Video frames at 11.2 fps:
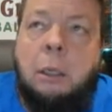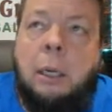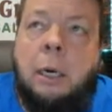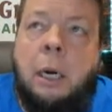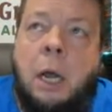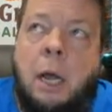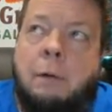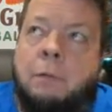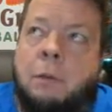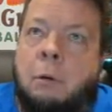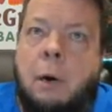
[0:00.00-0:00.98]
and a lot
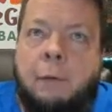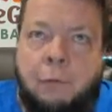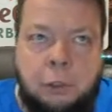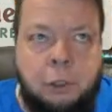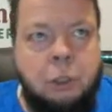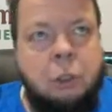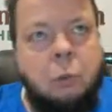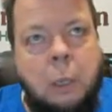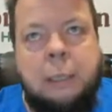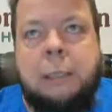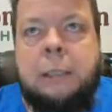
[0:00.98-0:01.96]
of the references to
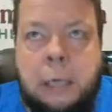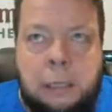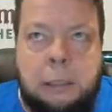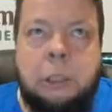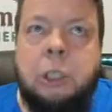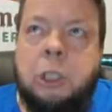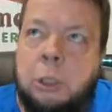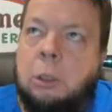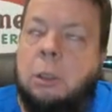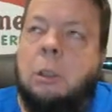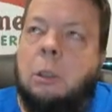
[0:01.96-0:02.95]
what it
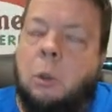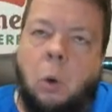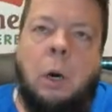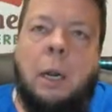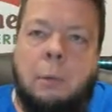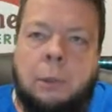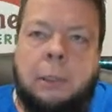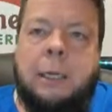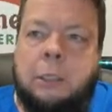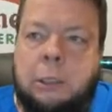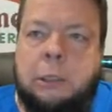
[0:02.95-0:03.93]
does correlate with
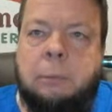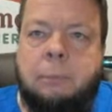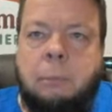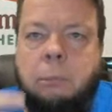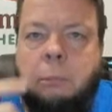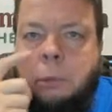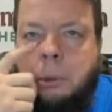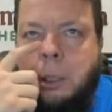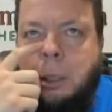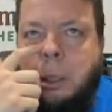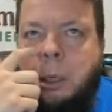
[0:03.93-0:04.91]
that system.
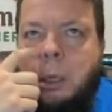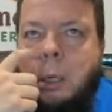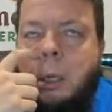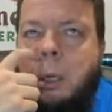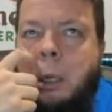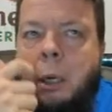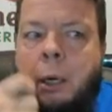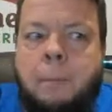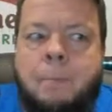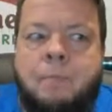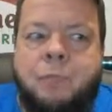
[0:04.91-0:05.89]
Okay.
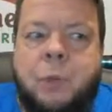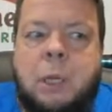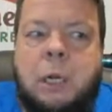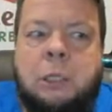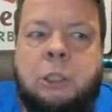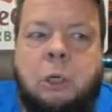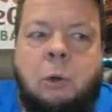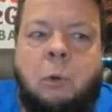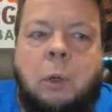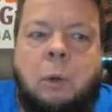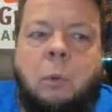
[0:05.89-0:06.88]
Um, and
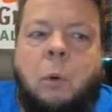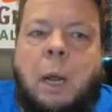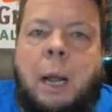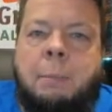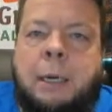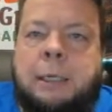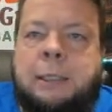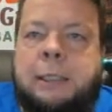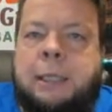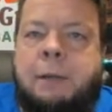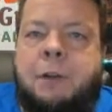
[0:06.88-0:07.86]
so I'm going to
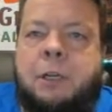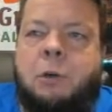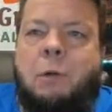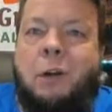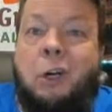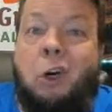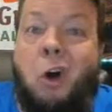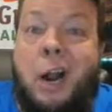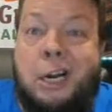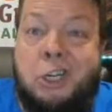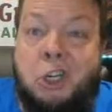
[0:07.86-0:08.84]
just give you sort of a
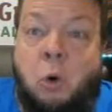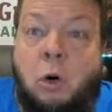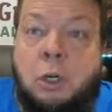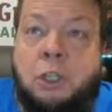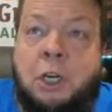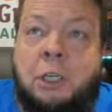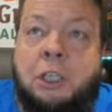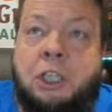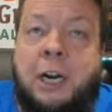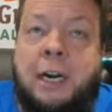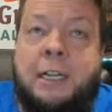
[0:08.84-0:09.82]
crash course on
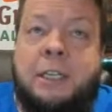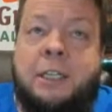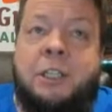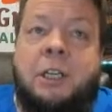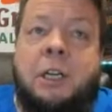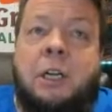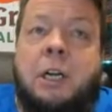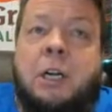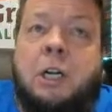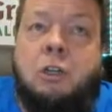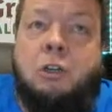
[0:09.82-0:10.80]
Chinese
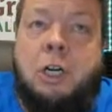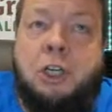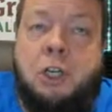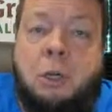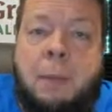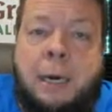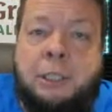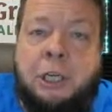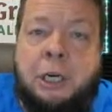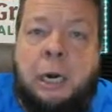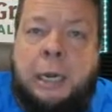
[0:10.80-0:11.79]
traditional
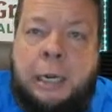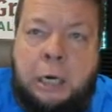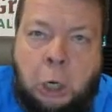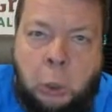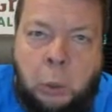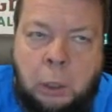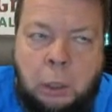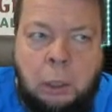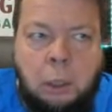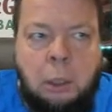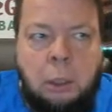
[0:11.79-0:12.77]
medicine
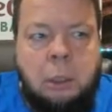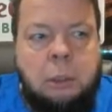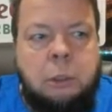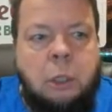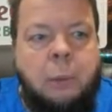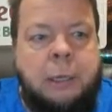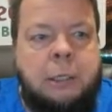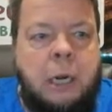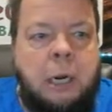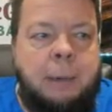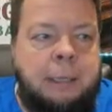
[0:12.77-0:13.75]
lingo so that we can
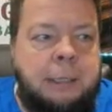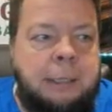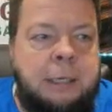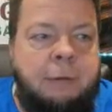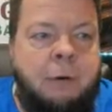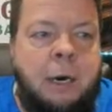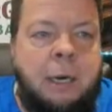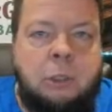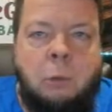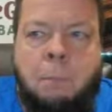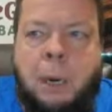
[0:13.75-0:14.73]
talk about this stuff. All
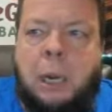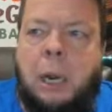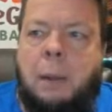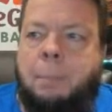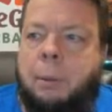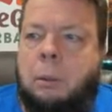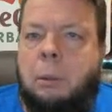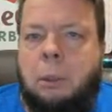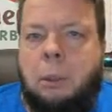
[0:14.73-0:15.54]
right. So buckle up